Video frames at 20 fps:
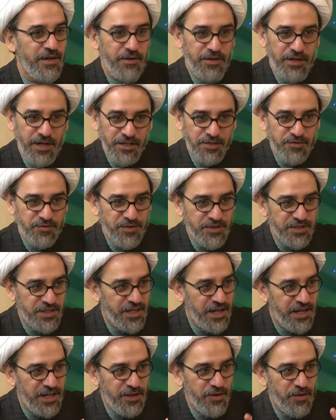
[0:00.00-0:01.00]
Yes,
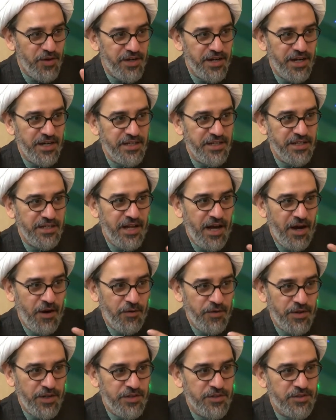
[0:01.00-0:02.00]
physically you are ready.
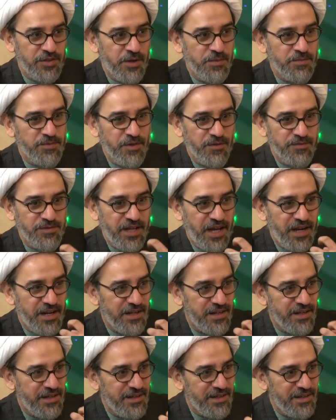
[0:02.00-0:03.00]
Now, in terms of that
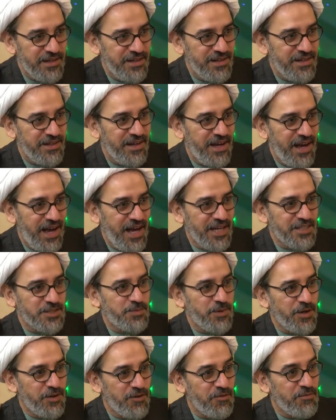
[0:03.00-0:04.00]

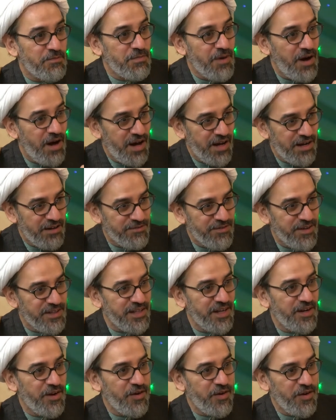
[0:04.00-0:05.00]
aspect of ma'rifat
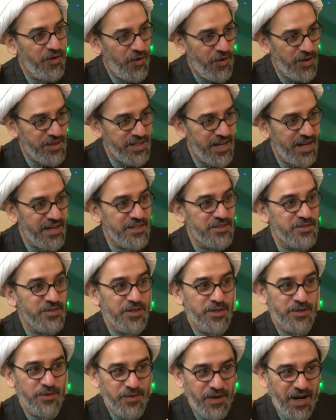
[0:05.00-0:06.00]
and all that is
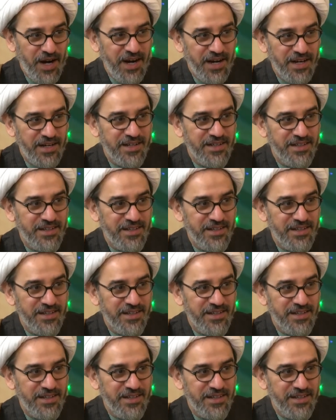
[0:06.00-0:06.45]
required.